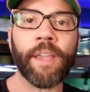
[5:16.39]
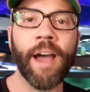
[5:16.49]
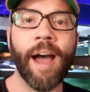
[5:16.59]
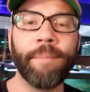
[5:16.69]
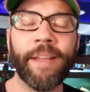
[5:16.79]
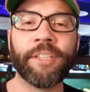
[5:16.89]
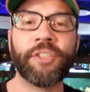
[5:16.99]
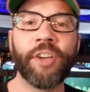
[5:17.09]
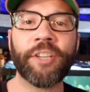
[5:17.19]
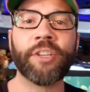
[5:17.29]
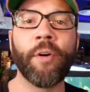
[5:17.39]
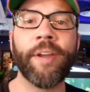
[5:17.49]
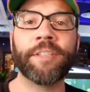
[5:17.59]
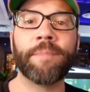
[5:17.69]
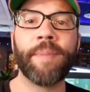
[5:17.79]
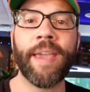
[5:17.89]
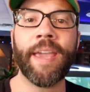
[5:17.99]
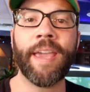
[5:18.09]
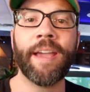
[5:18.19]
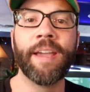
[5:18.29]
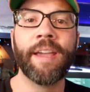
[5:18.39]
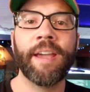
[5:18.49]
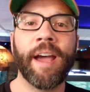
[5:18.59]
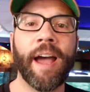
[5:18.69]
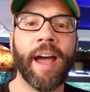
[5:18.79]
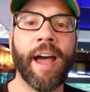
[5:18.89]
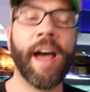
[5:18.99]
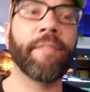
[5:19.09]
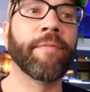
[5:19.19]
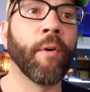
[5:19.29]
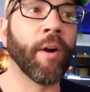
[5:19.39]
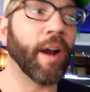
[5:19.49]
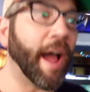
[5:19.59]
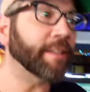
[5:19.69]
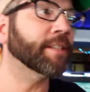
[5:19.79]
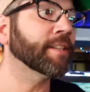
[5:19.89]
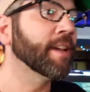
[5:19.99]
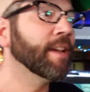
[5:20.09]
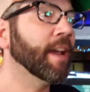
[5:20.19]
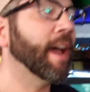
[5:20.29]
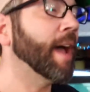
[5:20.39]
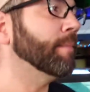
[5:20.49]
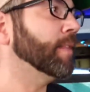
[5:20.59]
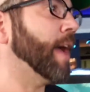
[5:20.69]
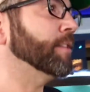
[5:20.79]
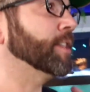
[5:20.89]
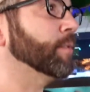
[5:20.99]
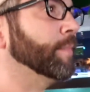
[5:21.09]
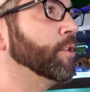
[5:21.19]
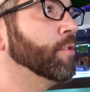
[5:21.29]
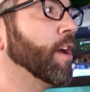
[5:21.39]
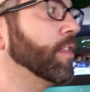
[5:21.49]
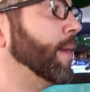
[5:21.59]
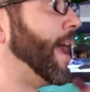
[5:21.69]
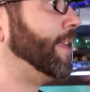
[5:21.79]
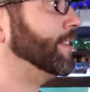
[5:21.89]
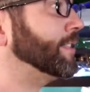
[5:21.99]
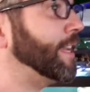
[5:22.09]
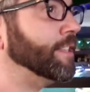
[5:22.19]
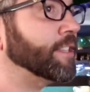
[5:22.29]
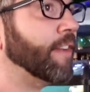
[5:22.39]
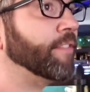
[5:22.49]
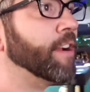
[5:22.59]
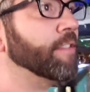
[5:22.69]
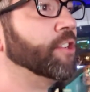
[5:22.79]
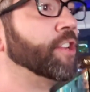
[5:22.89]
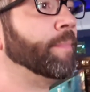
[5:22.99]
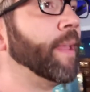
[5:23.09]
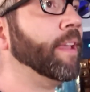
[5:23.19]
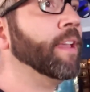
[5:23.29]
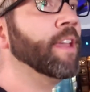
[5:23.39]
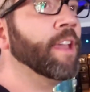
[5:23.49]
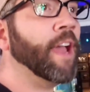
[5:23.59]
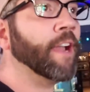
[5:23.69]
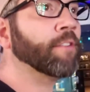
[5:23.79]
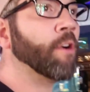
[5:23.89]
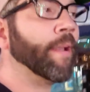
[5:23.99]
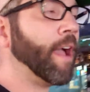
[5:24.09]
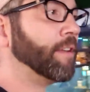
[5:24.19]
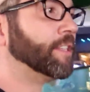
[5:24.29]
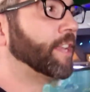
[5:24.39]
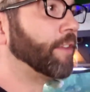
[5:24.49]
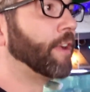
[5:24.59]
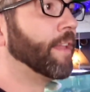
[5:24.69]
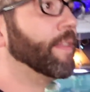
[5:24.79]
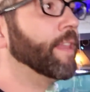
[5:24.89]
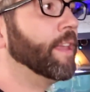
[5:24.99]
It's just going to be for us. Obviously, we're going to be doing all the behind-the-scenes stuff there, the shipping, growing out, etc.